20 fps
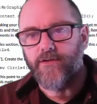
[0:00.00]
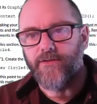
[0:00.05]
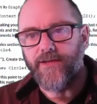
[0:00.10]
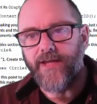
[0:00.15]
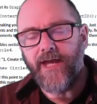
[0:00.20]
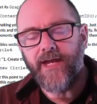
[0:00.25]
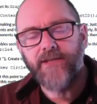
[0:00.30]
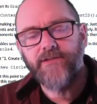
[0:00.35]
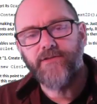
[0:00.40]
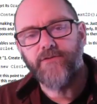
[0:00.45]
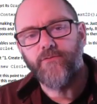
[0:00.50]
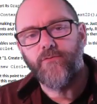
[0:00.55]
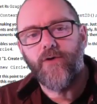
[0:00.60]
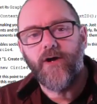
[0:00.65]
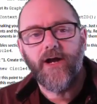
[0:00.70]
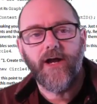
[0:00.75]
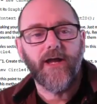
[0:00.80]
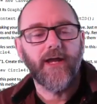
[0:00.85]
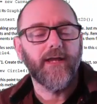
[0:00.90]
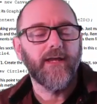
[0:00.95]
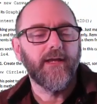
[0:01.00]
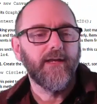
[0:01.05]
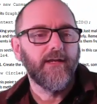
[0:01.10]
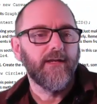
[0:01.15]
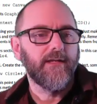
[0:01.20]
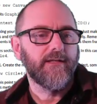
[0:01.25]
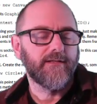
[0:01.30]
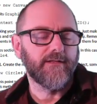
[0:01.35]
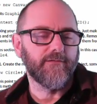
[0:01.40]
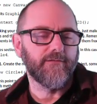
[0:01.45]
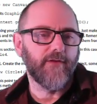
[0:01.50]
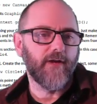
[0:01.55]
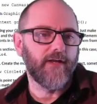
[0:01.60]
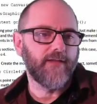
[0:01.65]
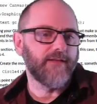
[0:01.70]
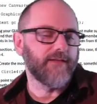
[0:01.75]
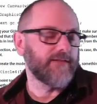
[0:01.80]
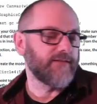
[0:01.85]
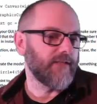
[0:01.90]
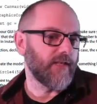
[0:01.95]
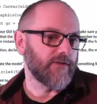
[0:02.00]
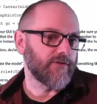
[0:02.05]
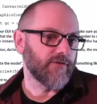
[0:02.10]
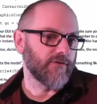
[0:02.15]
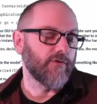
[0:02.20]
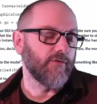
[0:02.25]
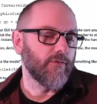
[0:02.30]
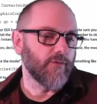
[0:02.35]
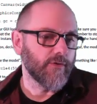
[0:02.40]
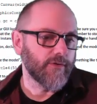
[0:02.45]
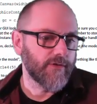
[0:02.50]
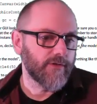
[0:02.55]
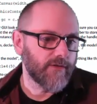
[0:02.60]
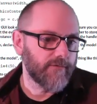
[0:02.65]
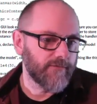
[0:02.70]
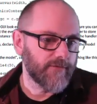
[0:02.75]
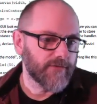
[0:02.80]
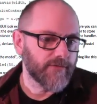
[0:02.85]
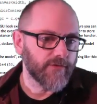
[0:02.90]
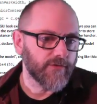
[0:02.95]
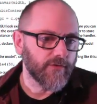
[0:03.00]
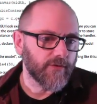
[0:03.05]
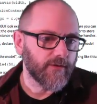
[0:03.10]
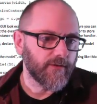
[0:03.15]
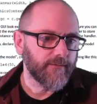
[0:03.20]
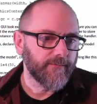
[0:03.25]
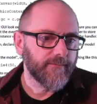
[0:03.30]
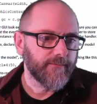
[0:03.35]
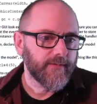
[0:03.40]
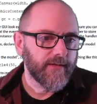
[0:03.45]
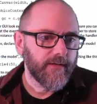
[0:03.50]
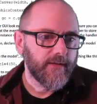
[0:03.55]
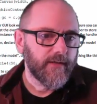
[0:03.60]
So the X and Y define the center coordinate of the circle.